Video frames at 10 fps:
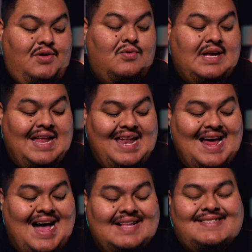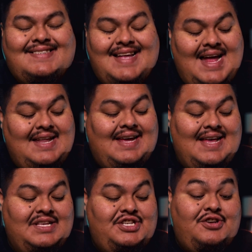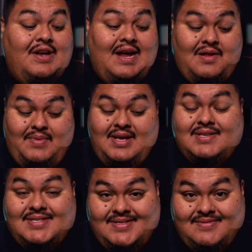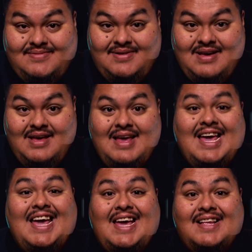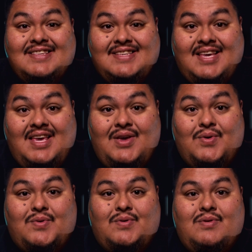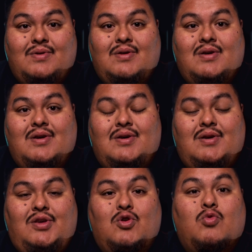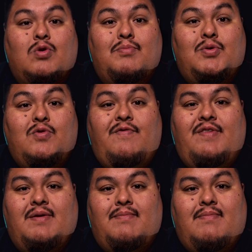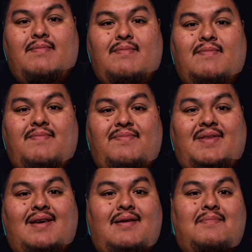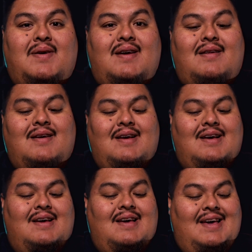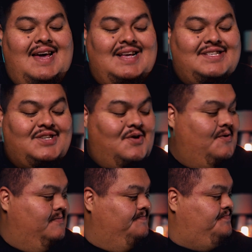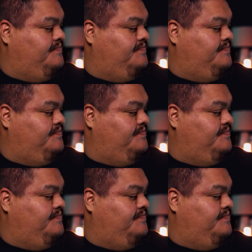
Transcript: You cannot stand against your enemies until you remove them. Amen. And so